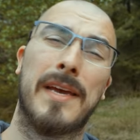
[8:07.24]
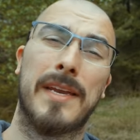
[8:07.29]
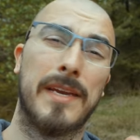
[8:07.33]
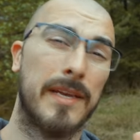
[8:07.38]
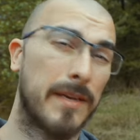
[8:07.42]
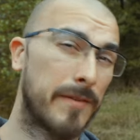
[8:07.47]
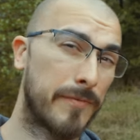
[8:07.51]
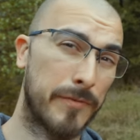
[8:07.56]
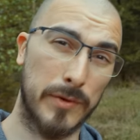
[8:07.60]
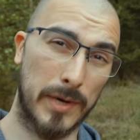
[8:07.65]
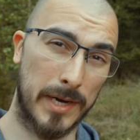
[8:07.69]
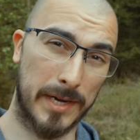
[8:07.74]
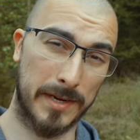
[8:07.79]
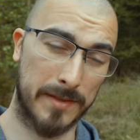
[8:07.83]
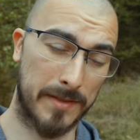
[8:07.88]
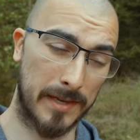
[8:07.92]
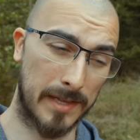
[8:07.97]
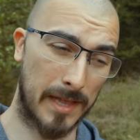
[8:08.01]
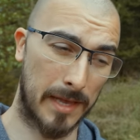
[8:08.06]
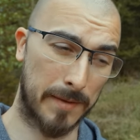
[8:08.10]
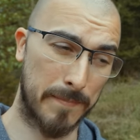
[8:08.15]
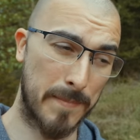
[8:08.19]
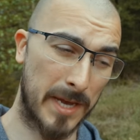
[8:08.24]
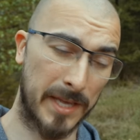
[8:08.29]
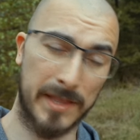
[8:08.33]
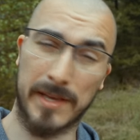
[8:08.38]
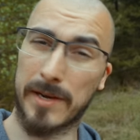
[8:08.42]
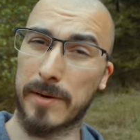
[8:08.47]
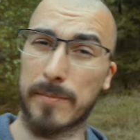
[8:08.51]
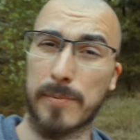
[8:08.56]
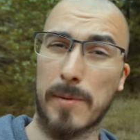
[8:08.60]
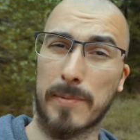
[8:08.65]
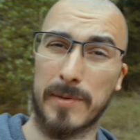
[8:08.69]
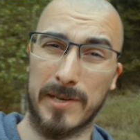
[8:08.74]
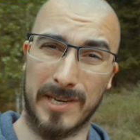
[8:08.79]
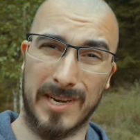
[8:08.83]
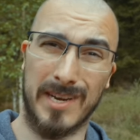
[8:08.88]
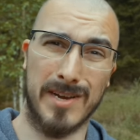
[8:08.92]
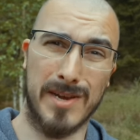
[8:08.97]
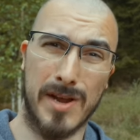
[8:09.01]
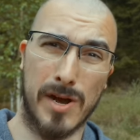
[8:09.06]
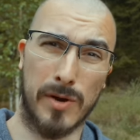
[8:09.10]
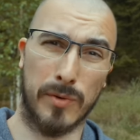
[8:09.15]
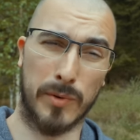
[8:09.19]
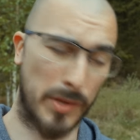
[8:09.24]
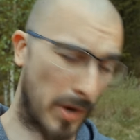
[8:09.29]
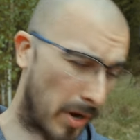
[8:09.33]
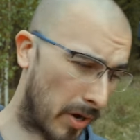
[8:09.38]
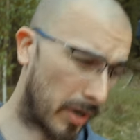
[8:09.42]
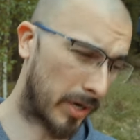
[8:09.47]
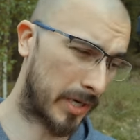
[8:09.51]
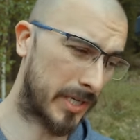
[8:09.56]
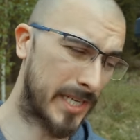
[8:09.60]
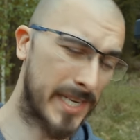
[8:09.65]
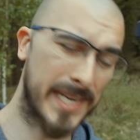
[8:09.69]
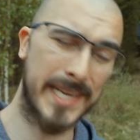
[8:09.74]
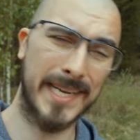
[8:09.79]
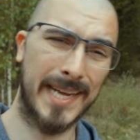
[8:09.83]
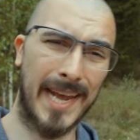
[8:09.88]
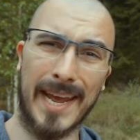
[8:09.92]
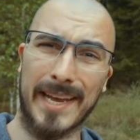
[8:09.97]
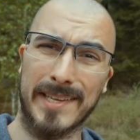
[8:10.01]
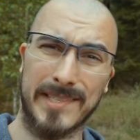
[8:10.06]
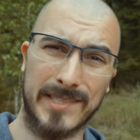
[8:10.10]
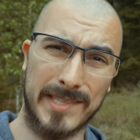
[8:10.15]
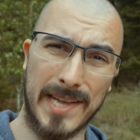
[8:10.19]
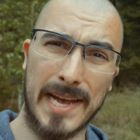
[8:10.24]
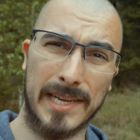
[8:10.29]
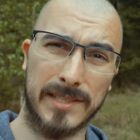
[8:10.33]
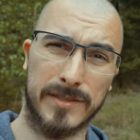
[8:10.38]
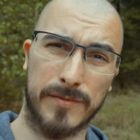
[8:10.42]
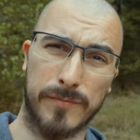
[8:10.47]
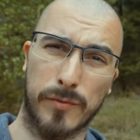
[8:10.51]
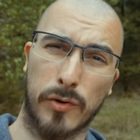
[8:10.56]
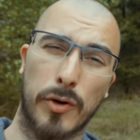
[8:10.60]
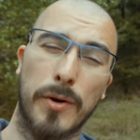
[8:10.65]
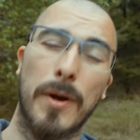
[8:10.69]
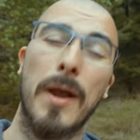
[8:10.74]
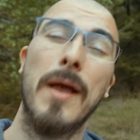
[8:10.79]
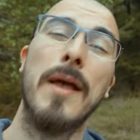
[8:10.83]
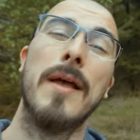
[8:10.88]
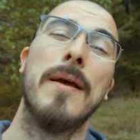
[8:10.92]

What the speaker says: And if you're anything like me, then you probably didn't know what RTK stands for,